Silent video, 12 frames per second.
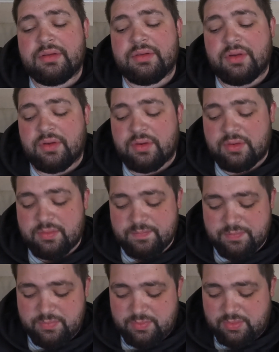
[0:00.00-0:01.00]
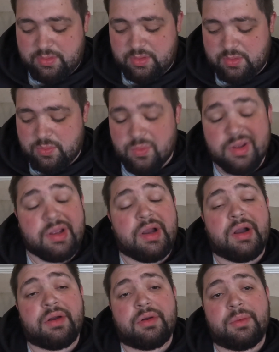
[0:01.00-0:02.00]
So we
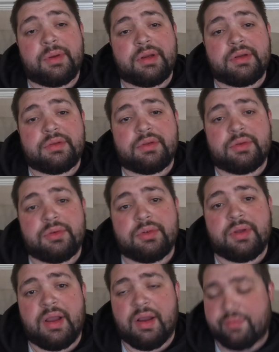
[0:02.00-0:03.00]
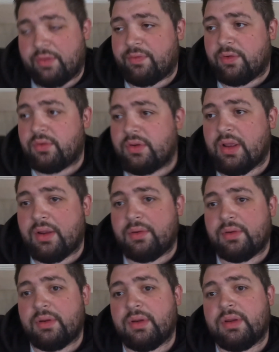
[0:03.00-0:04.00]
are going to have the food now
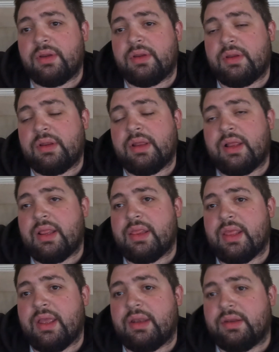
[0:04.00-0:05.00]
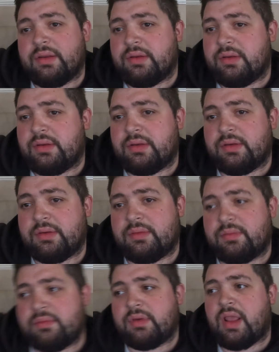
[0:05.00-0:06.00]
and then
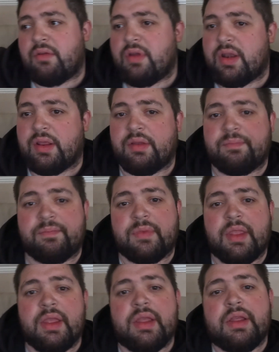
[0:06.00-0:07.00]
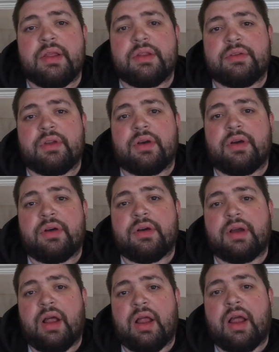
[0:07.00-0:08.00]
get ready.
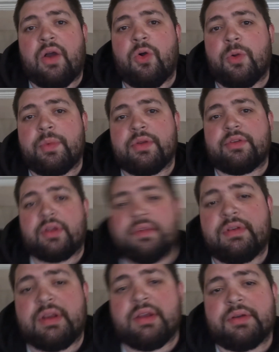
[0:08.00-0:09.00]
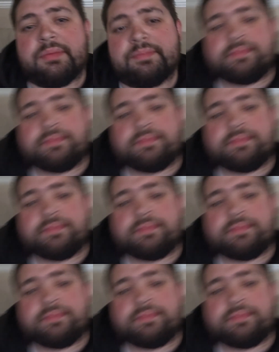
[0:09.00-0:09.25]
So I hope you enjoy the video.